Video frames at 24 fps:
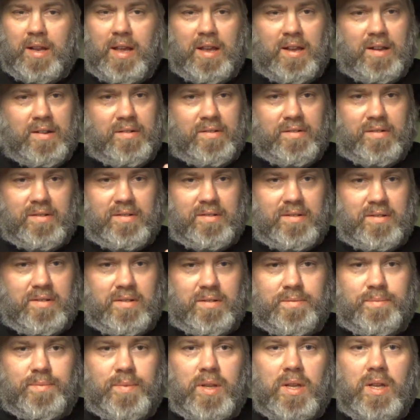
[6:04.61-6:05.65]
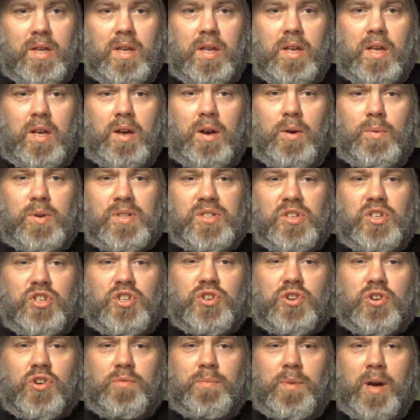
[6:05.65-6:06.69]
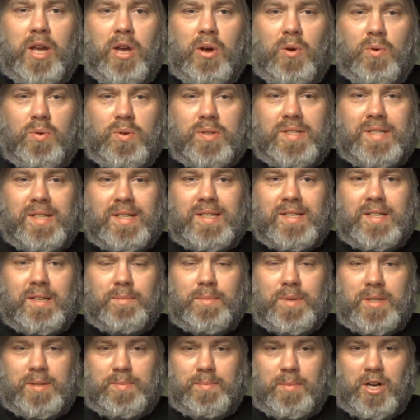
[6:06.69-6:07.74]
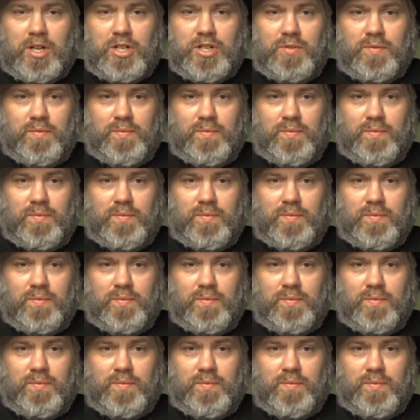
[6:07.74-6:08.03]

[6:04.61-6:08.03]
kind of wasn't sure of my own system as much,